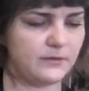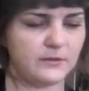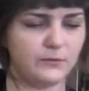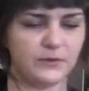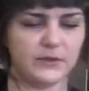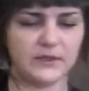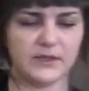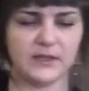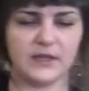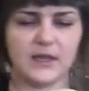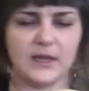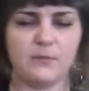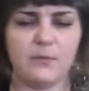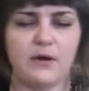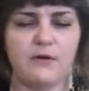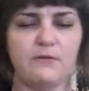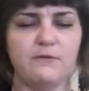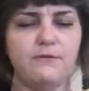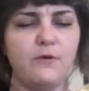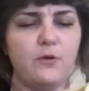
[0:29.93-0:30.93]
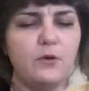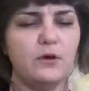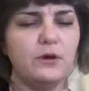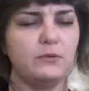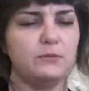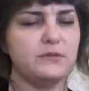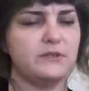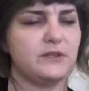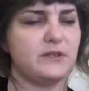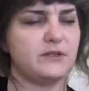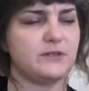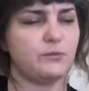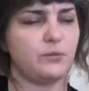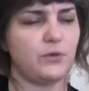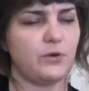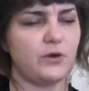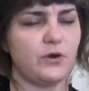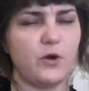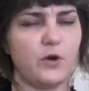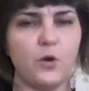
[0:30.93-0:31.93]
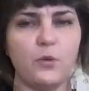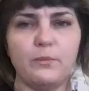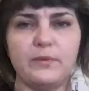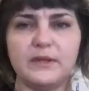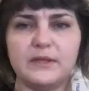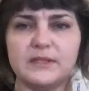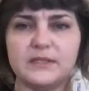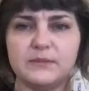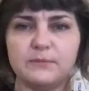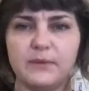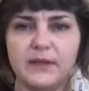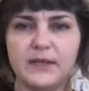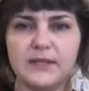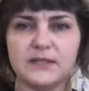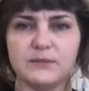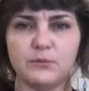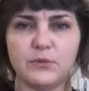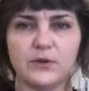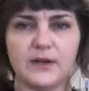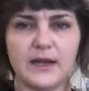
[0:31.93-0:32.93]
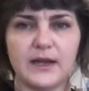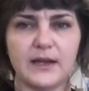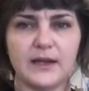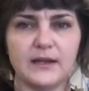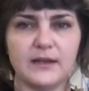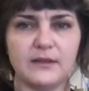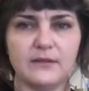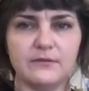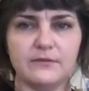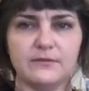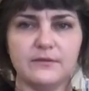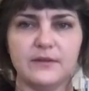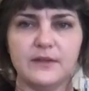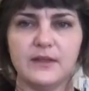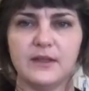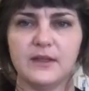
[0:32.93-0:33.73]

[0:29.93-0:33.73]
When thinking about forms, there's more open space, more negative